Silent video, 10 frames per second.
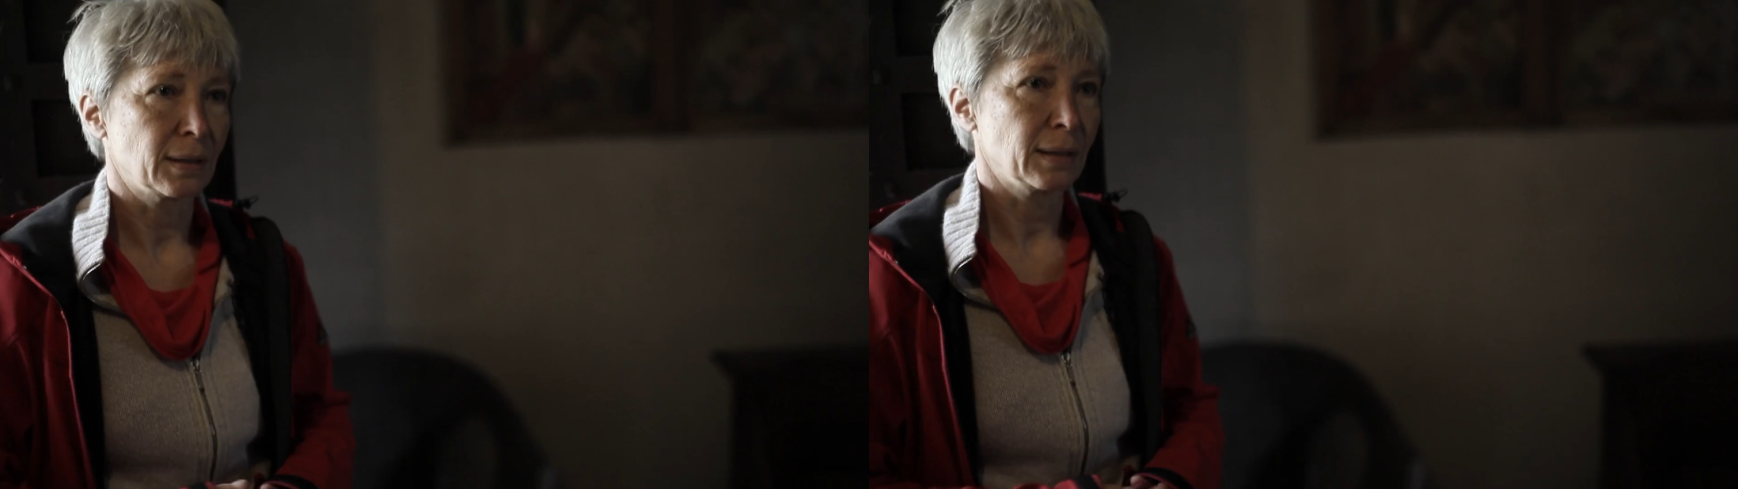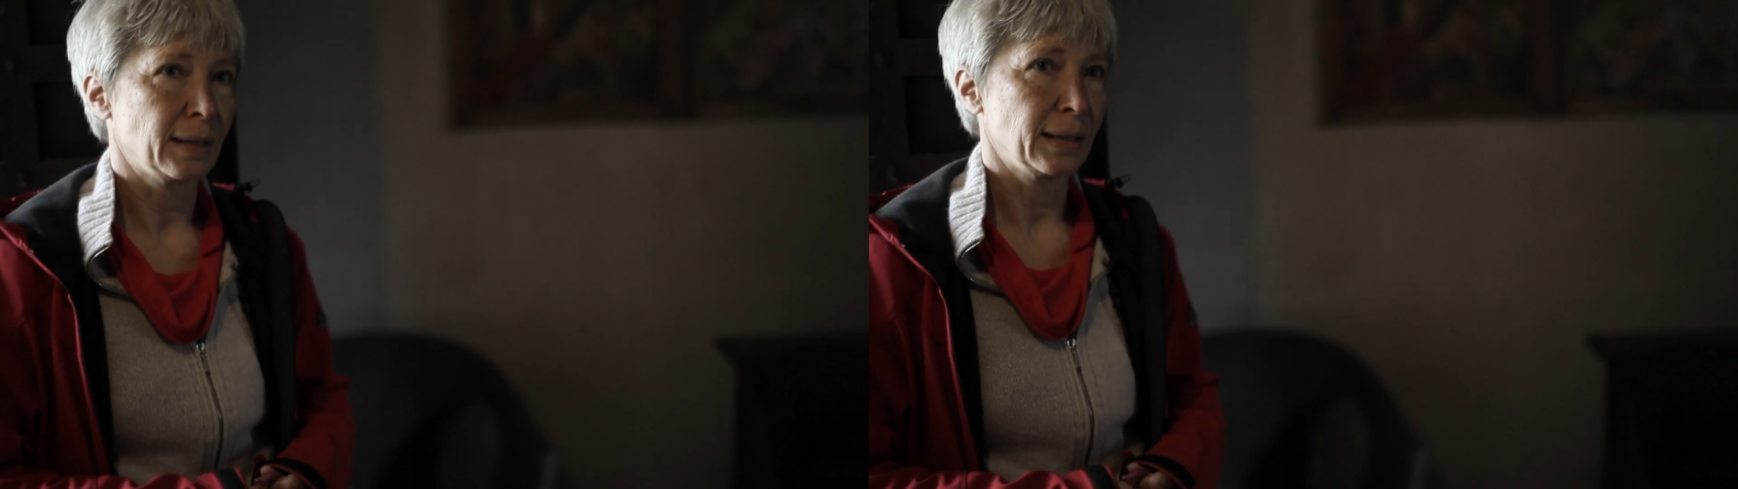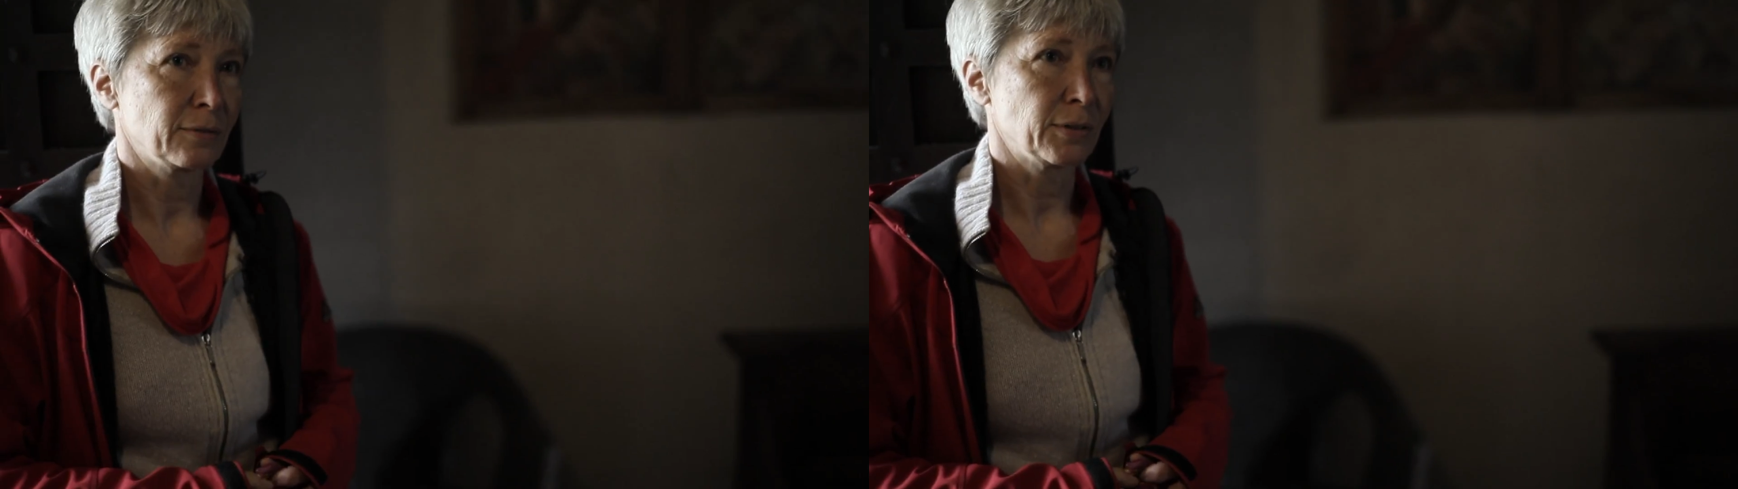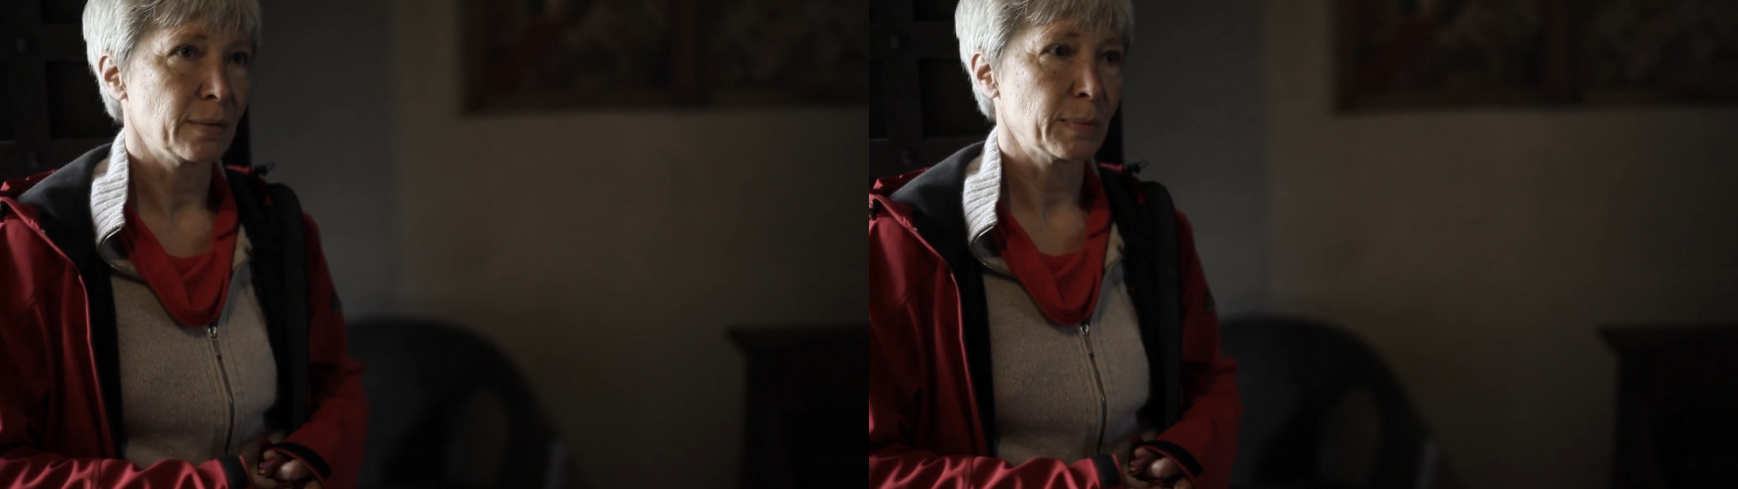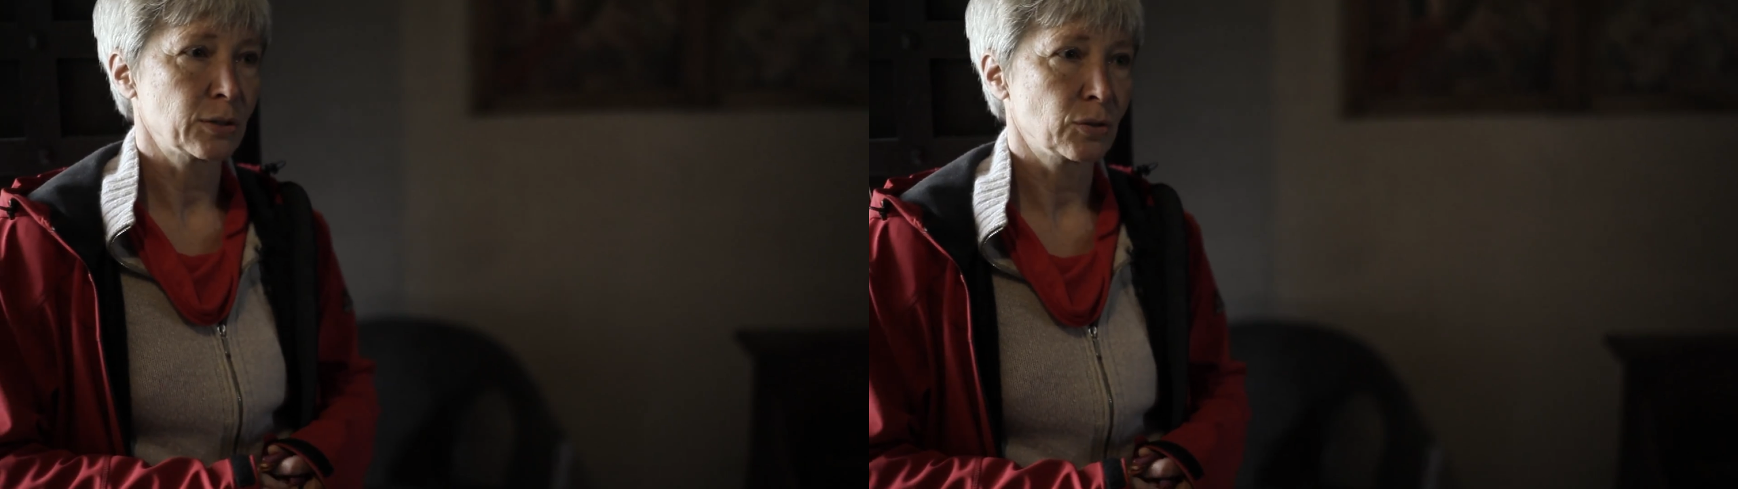I like very
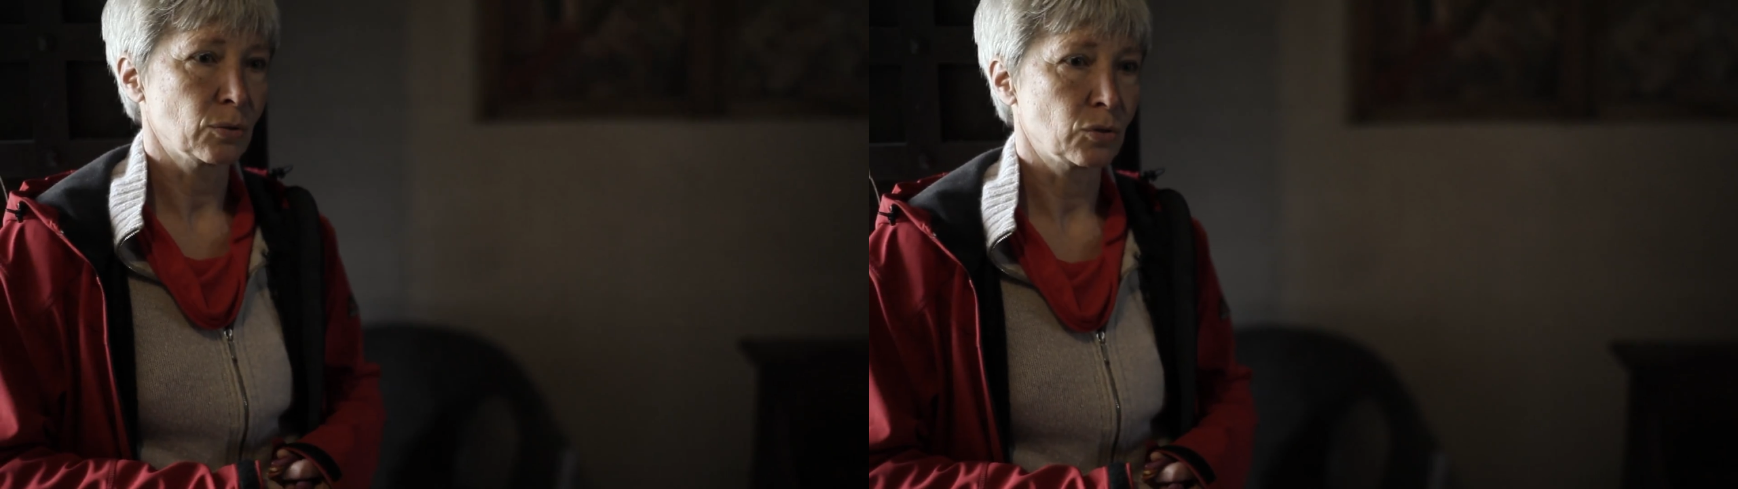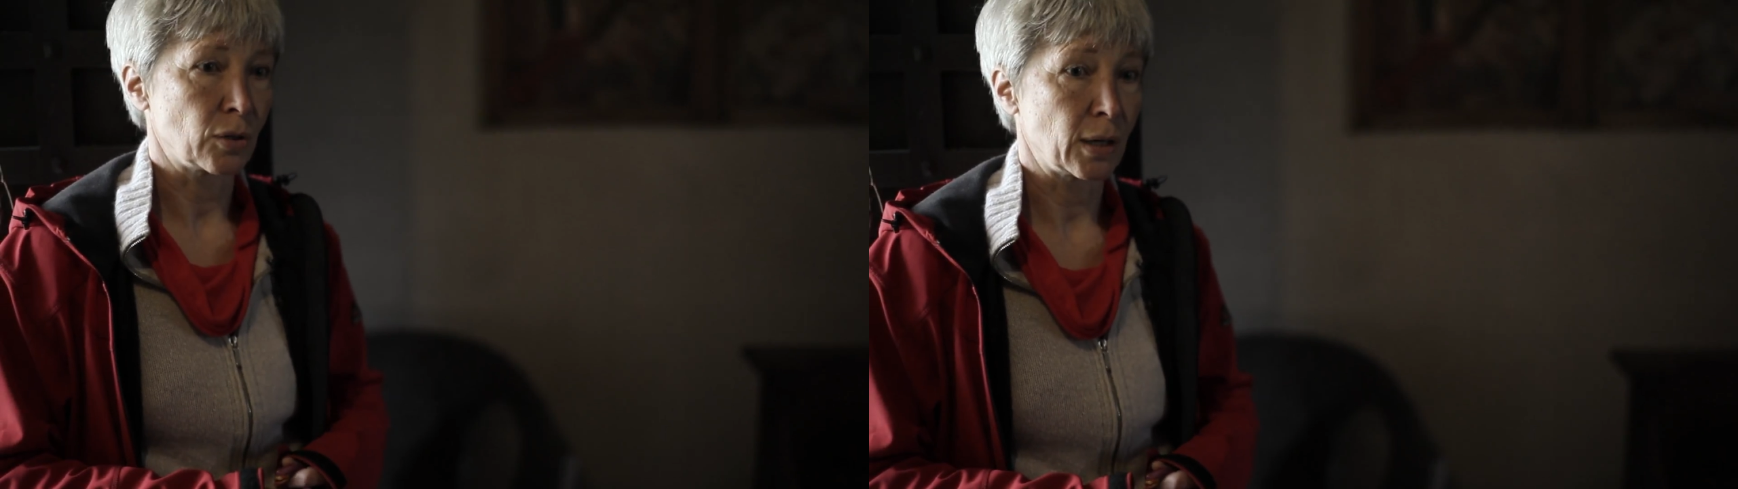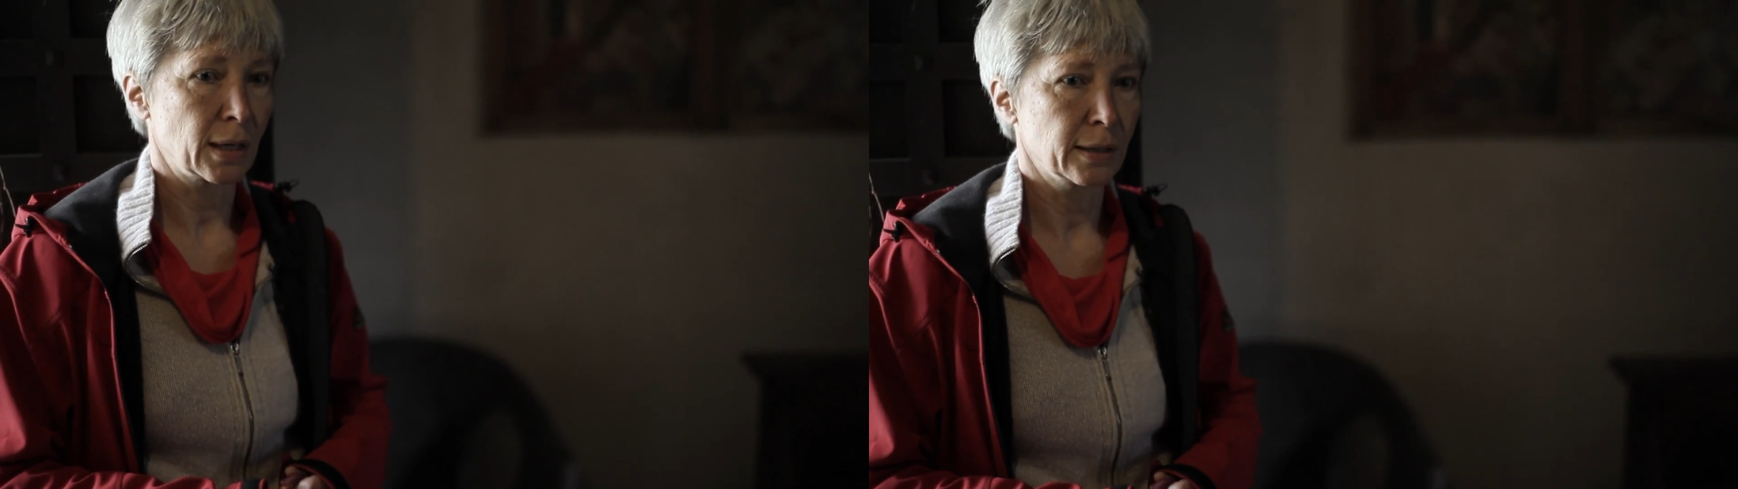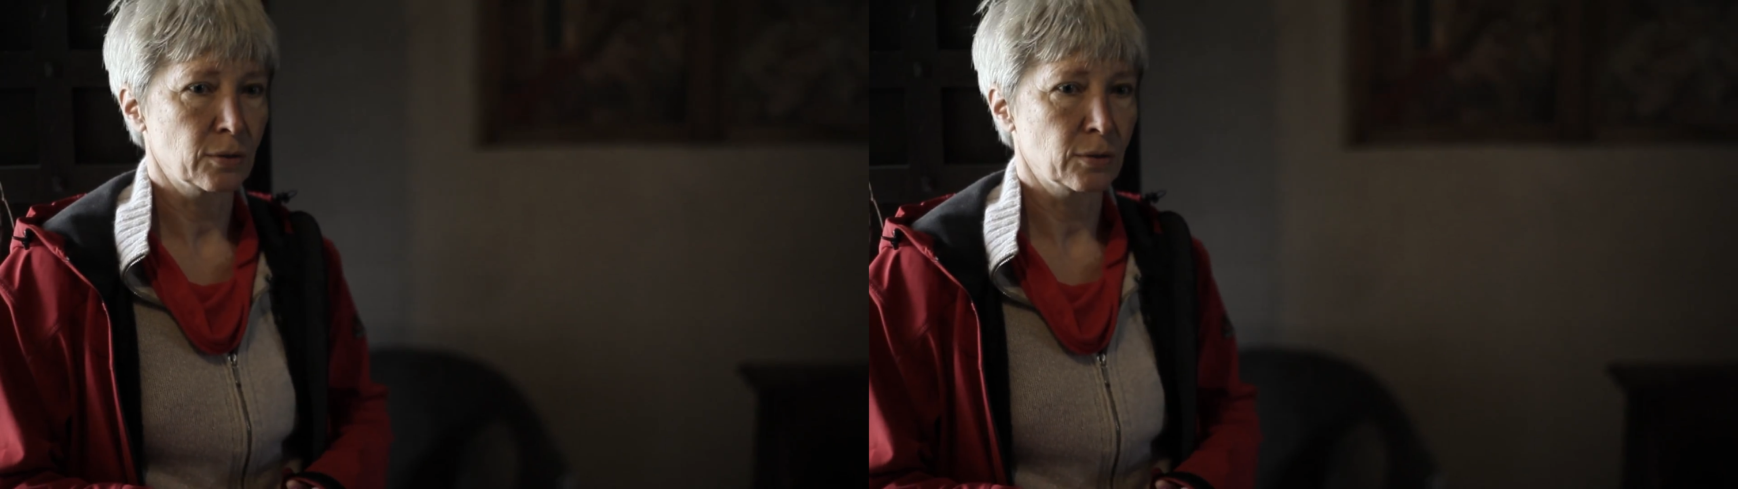much to try